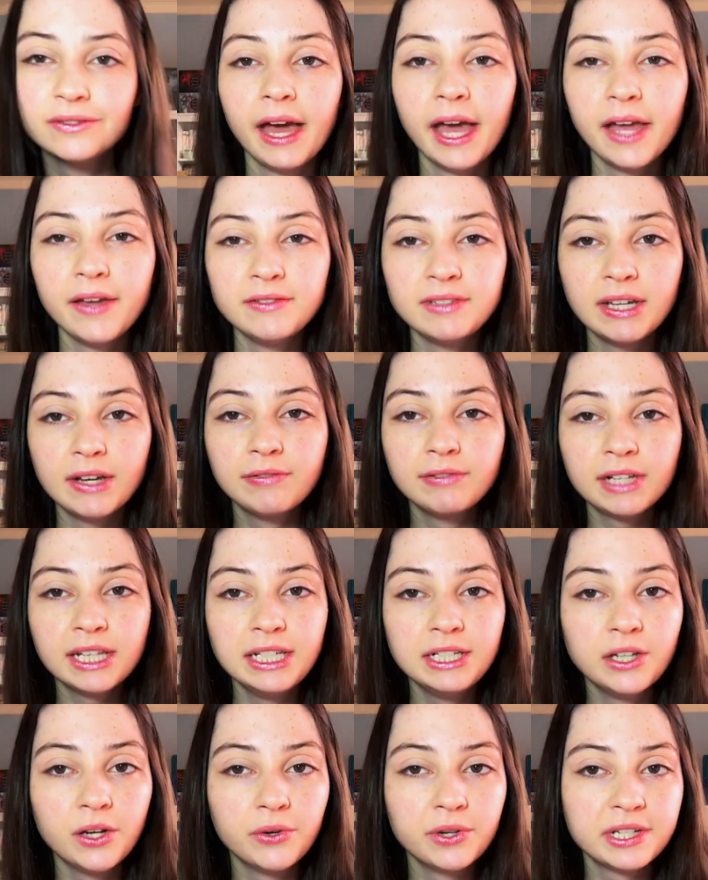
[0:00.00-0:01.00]
I've
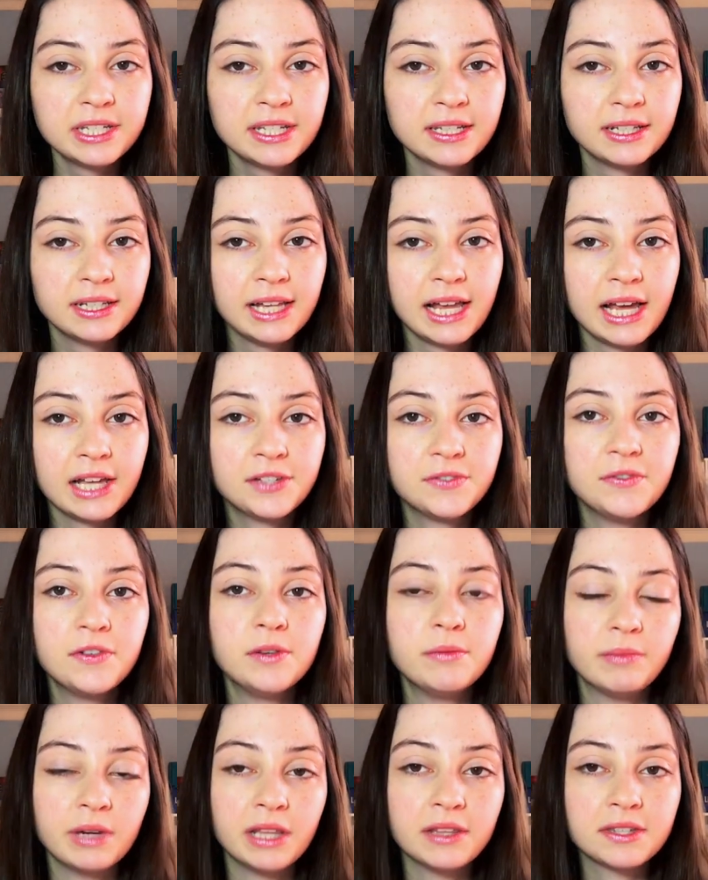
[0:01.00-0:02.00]
definitely noticed in the last
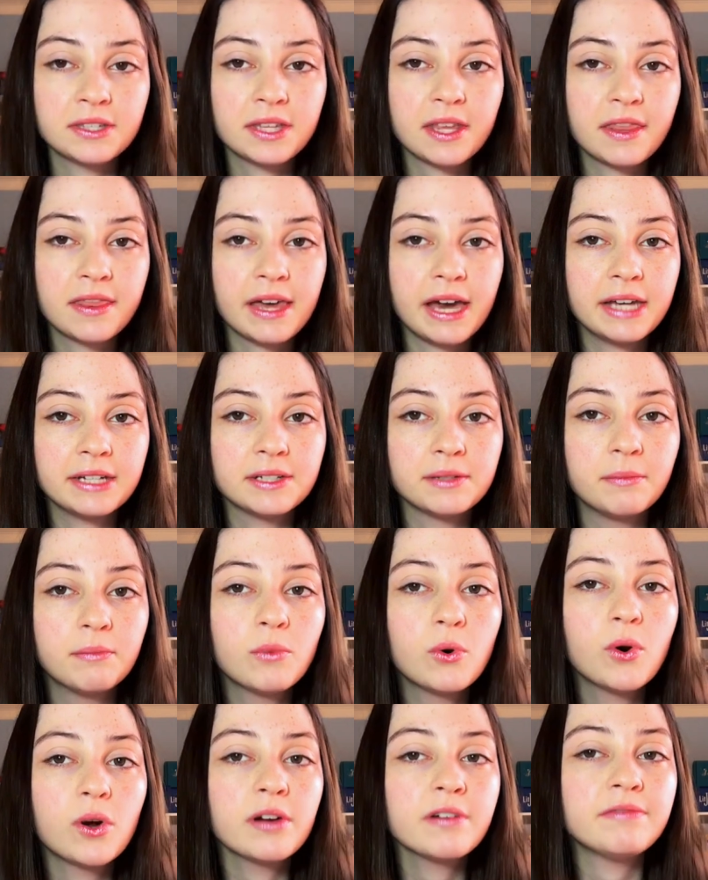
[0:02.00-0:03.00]
few months that
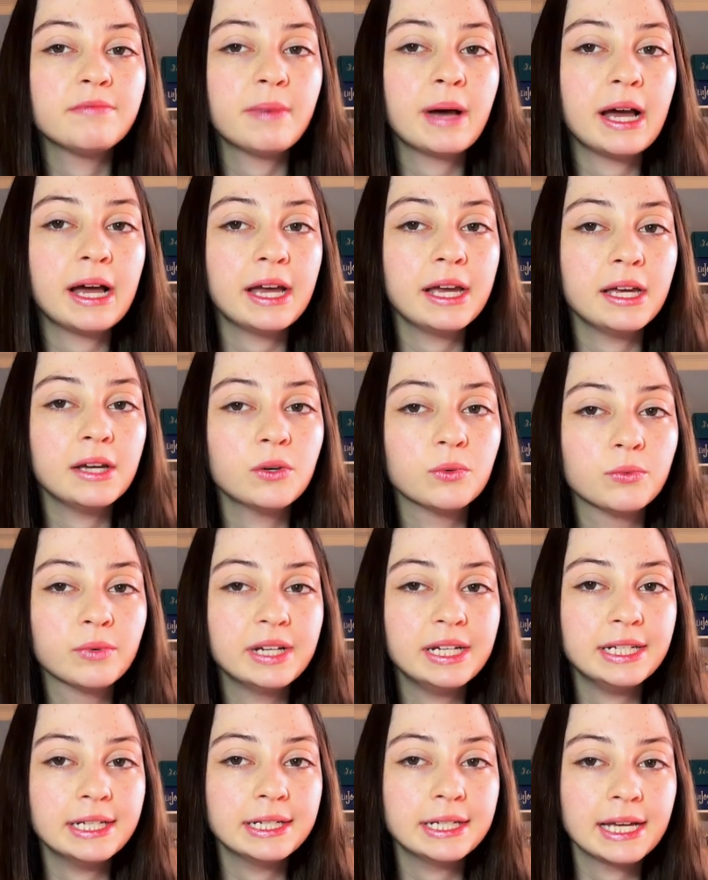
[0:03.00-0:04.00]
more of my
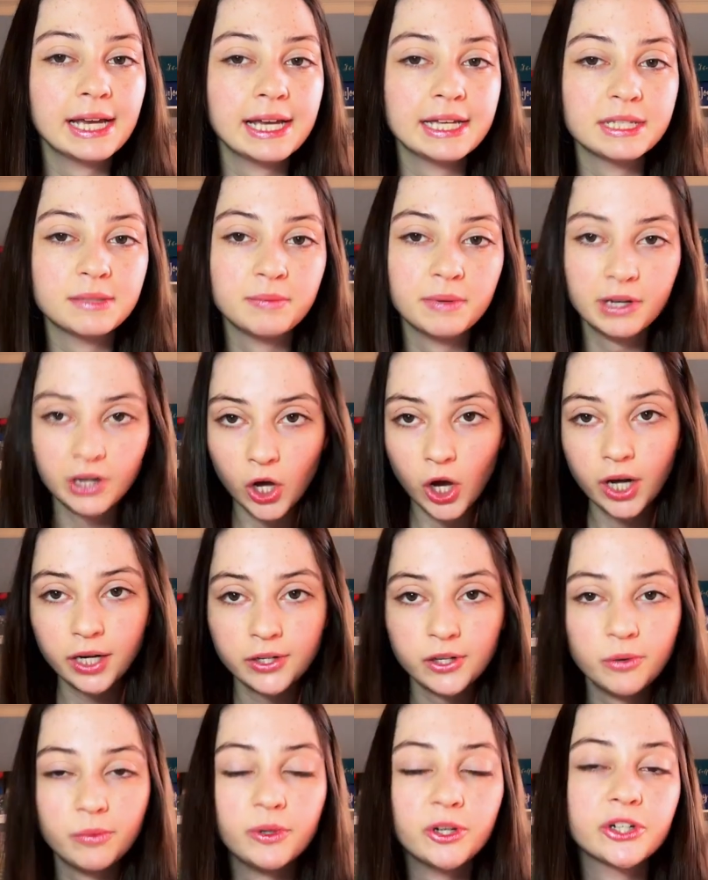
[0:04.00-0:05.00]
reading has been
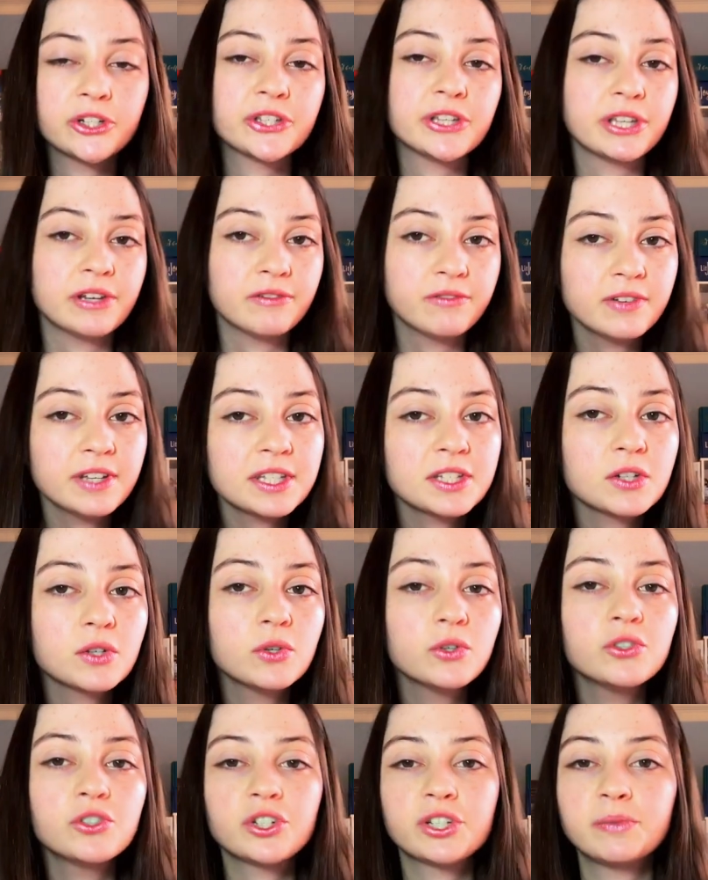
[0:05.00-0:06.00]
audiobooks than
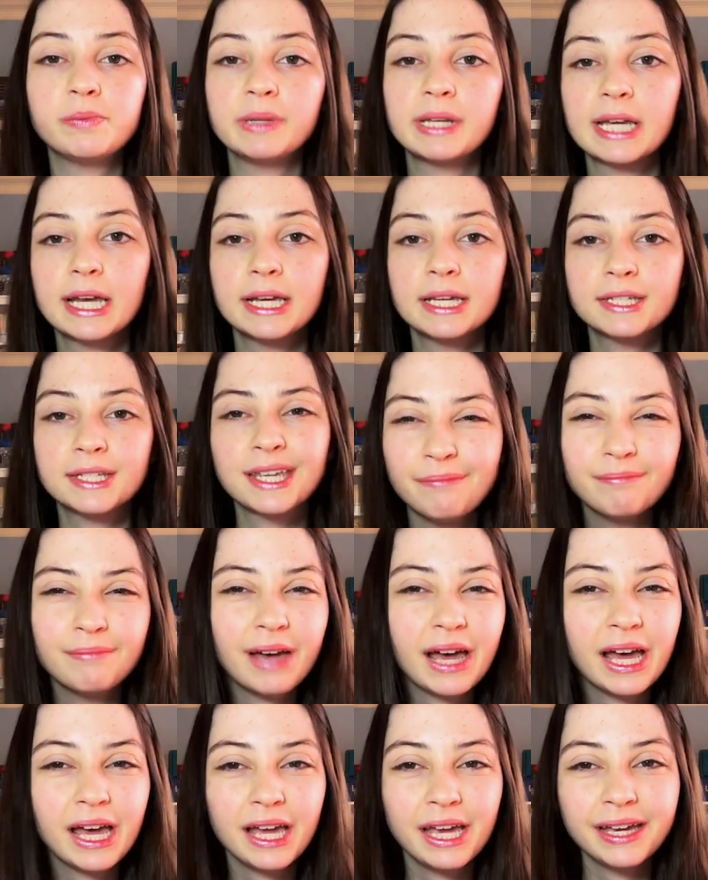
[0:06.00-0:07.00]
physical, just because
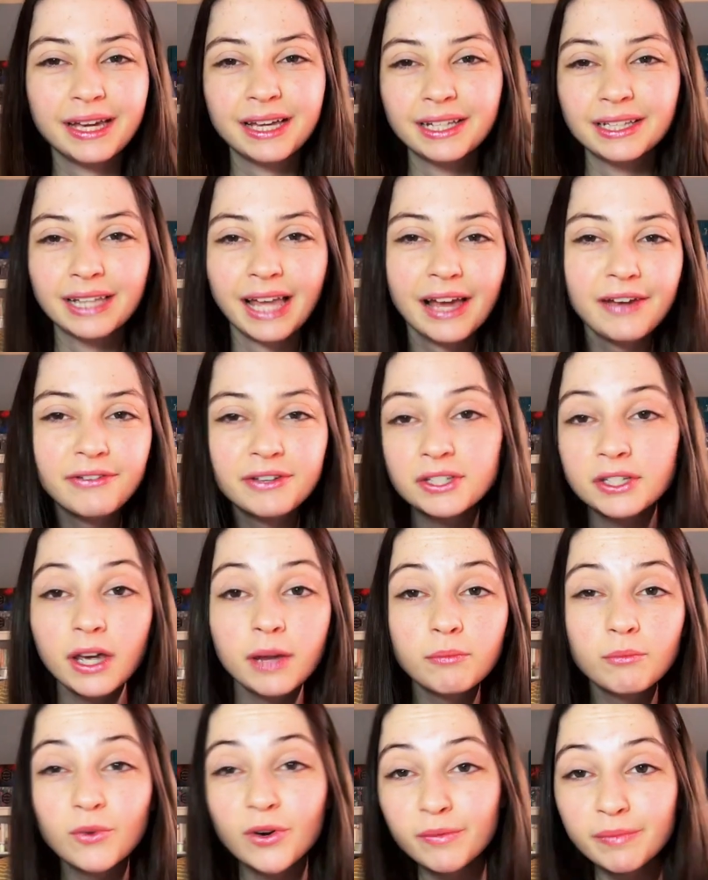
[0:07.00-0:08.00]
my life has
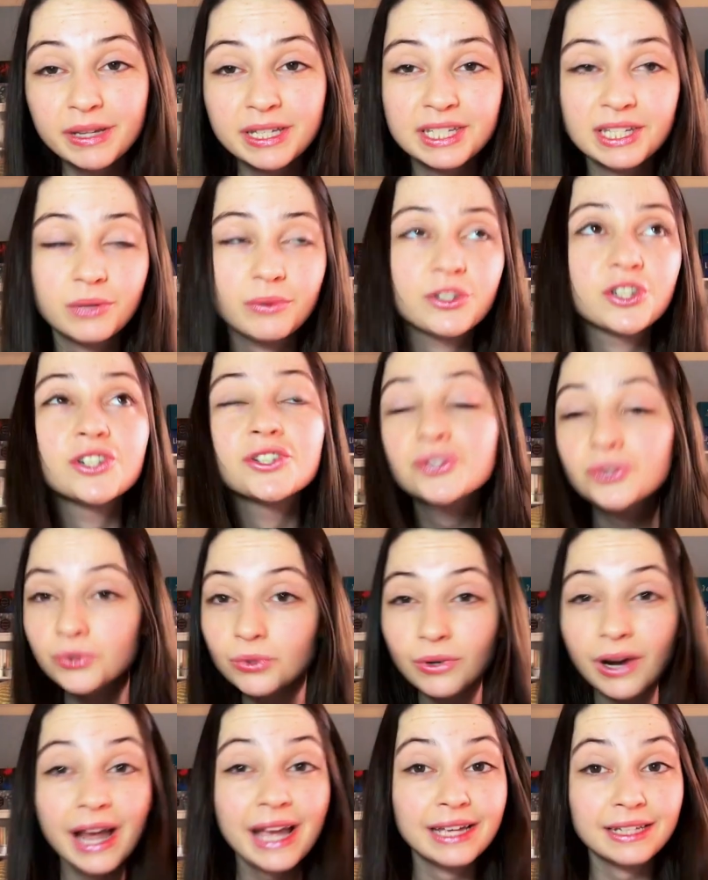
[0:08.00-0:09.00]
gotten more busy, which is
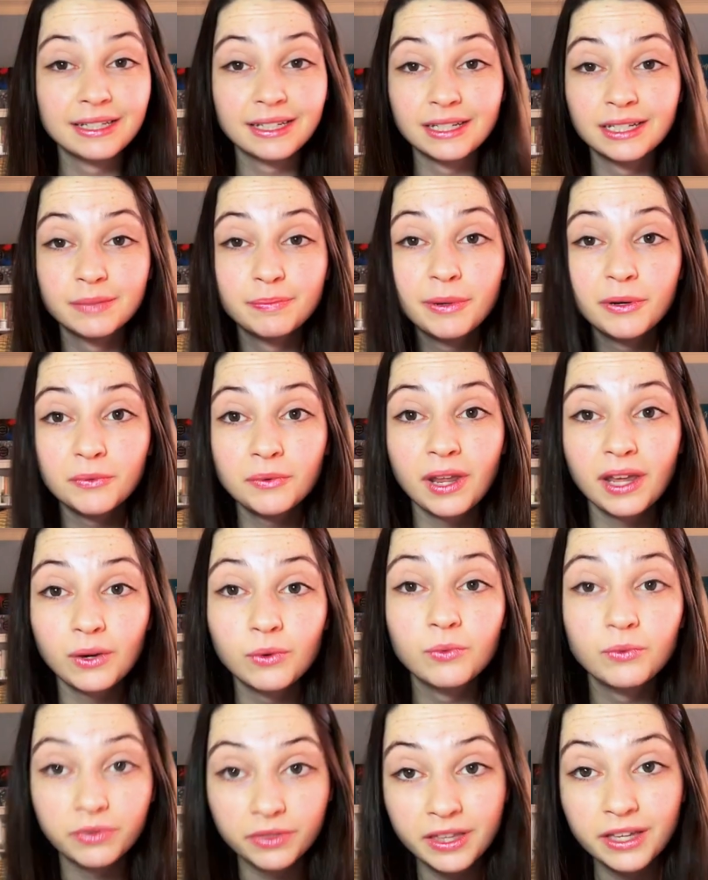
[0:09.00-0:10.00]
great. It's been like
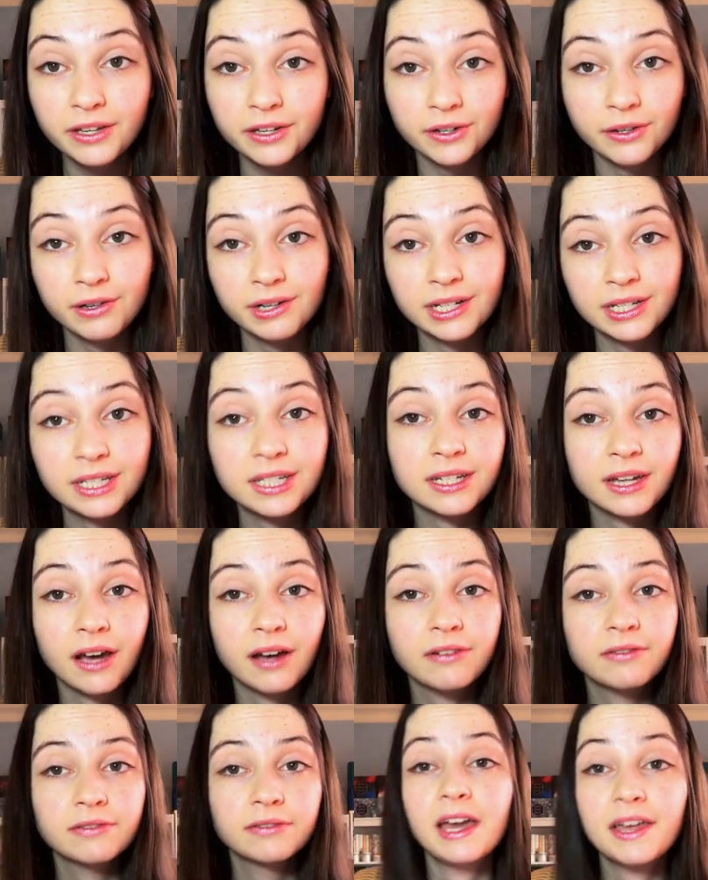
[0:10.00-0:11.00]
theater and
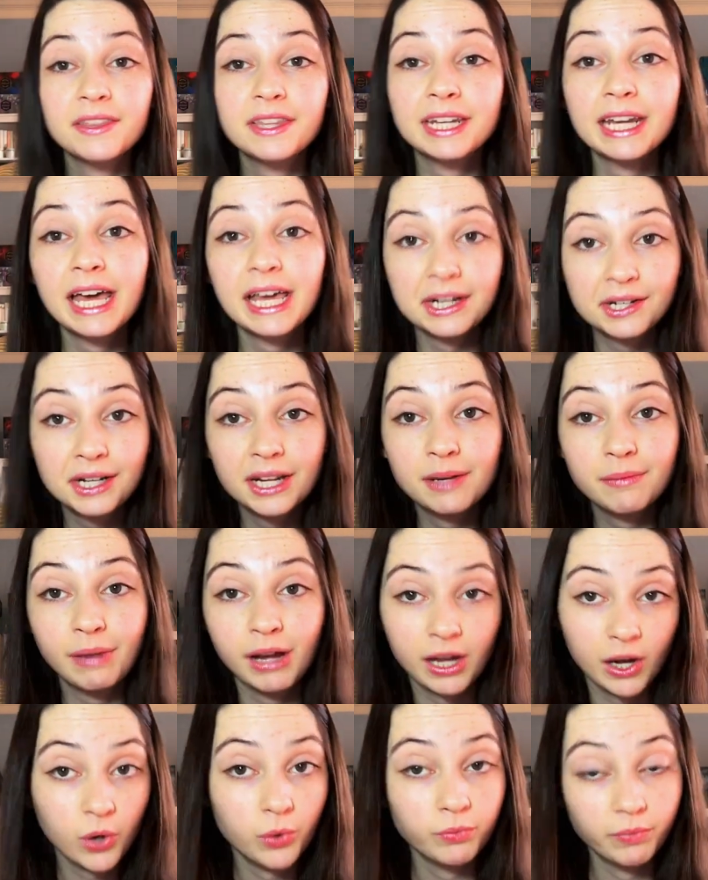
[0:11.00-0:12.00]
stuff, and then editing
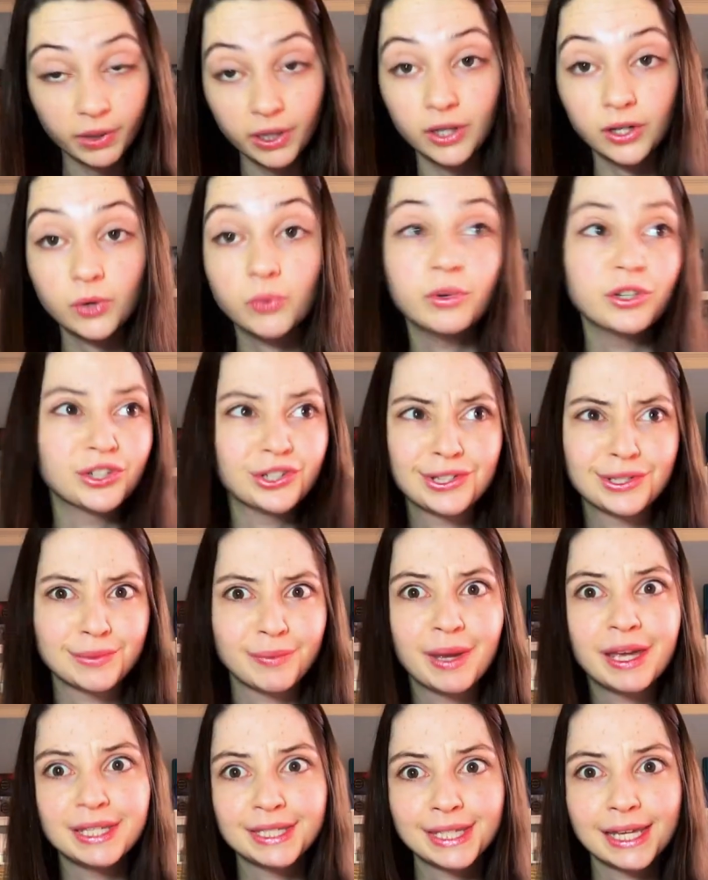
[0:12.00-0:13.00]
my own book, which is
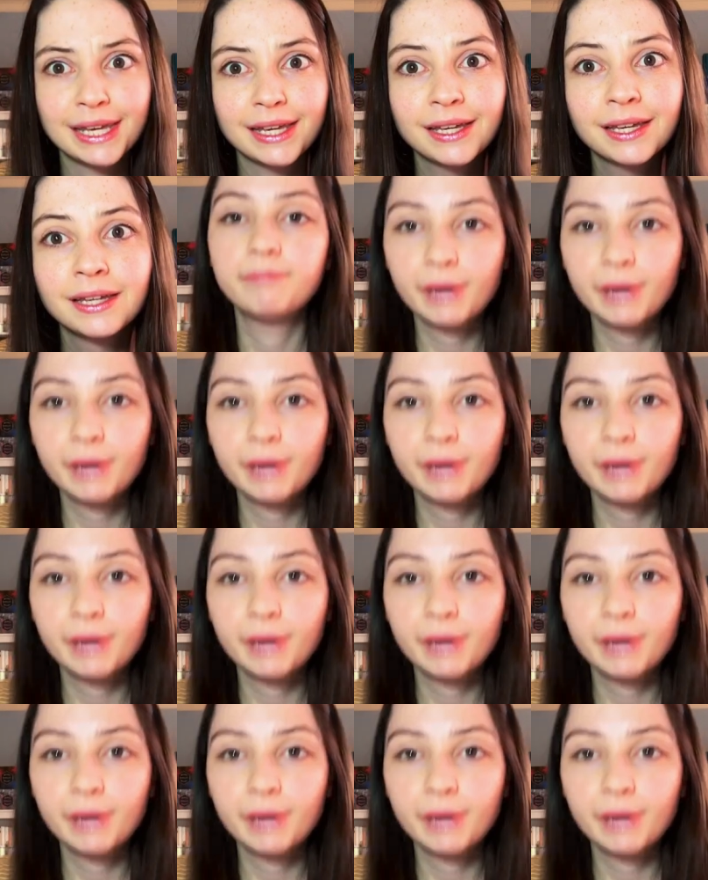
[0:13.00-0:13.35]
amazing.